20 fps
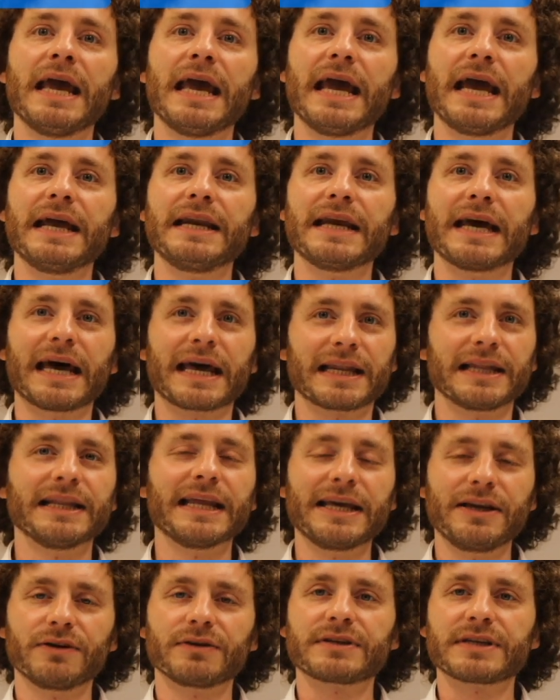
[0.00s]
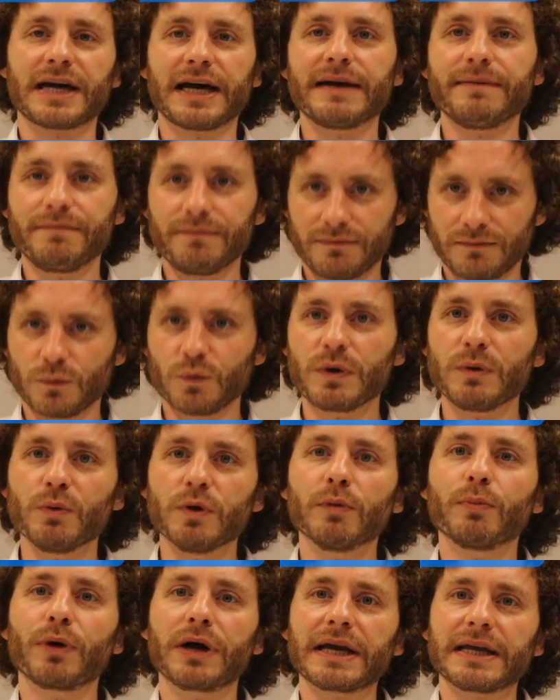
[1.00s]
And at a later time, we
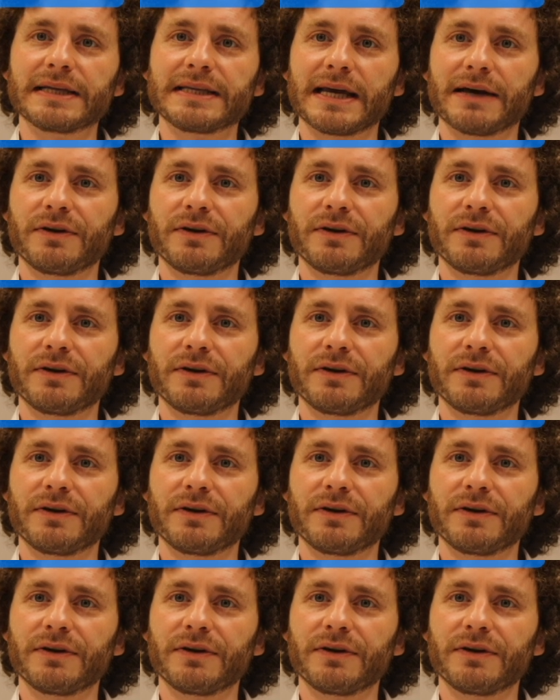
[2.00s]
will break it